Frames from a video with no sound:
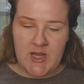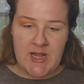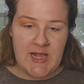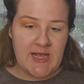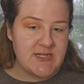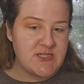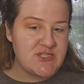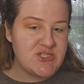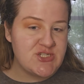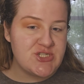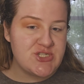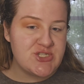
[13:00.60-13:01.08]

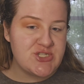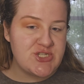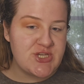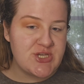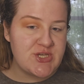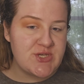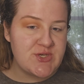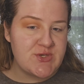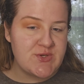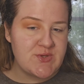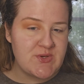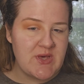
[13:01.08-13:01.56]

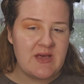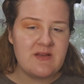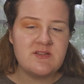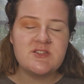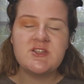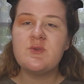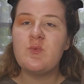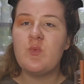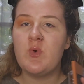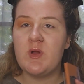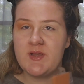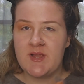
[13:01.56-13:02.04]
I'll
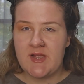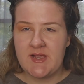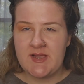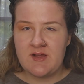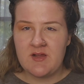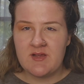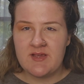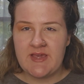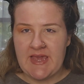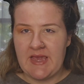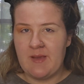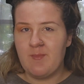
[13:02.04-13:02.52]
do one eye
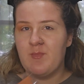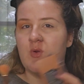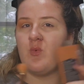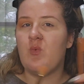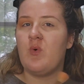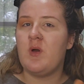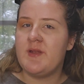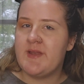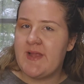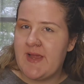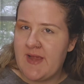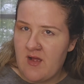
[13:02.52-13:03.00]
on camera,
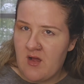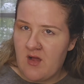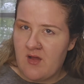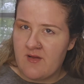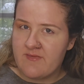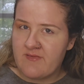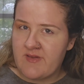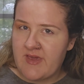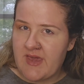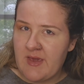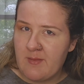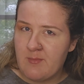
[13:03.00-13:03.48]
one eye
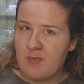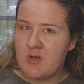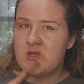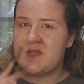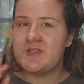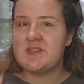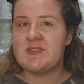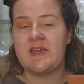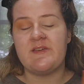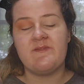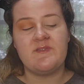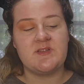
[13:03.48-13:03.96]
off camera to
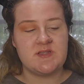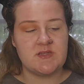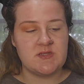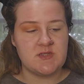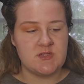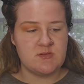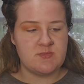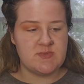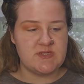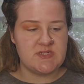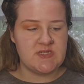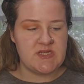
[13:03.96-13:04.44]
save us a
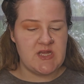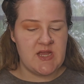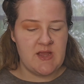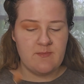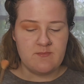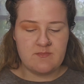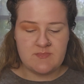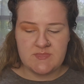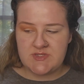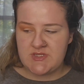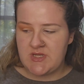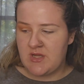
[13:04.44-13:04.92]
little bit of
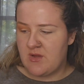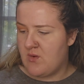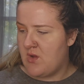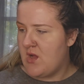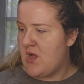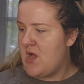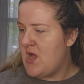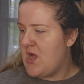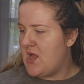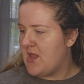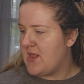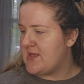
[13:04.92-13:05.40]
time. So
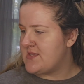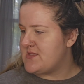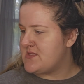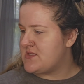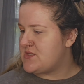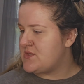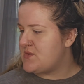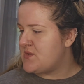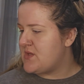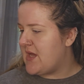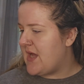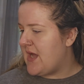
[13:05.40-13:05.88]
let's
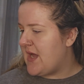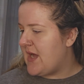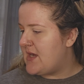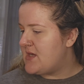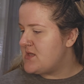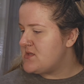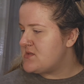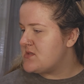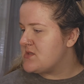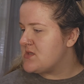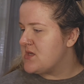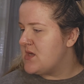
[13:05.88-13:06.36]
do
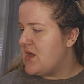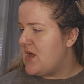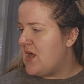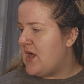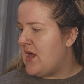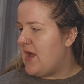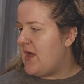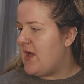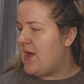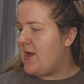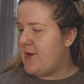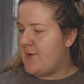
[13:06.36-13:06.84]
that.
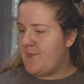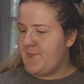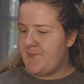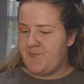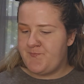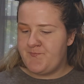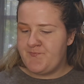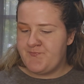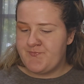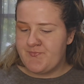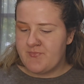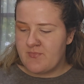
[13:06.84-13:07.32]

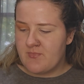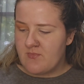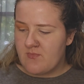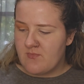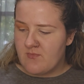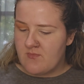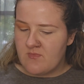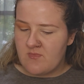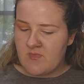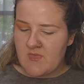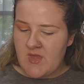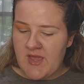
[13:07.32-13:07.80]
I
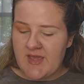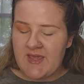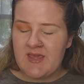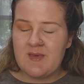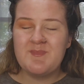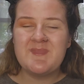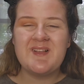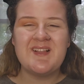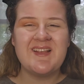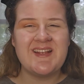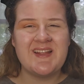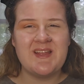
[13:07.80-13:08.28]

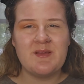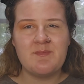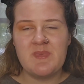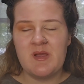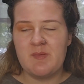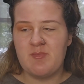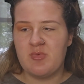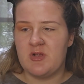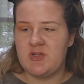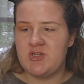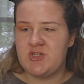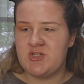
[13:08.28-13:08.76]
am cleaning my
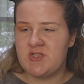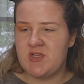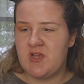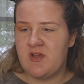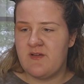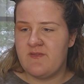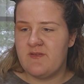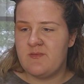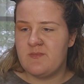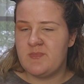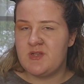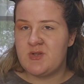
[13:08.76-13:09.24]
brushes
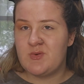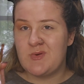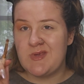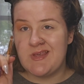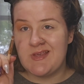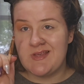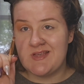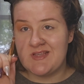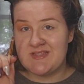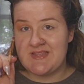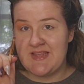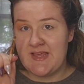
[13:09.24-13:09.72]
off in
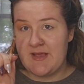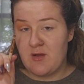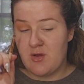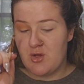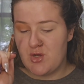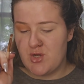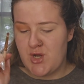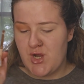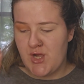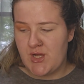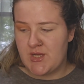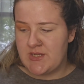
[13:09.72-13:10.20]
between because they are
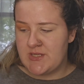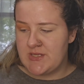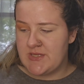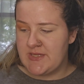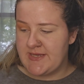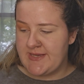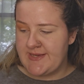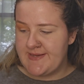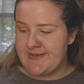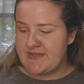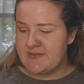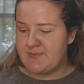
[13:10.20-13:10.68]
not
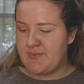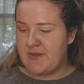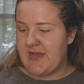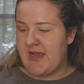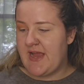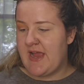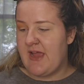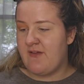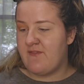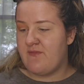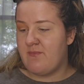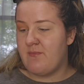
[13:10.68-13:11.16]
cleaned, but I
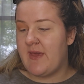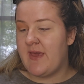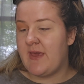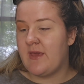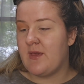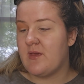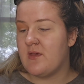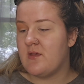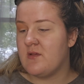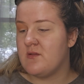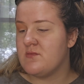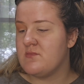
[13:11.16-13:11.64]
have
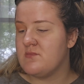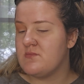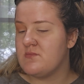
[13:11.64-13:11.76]
my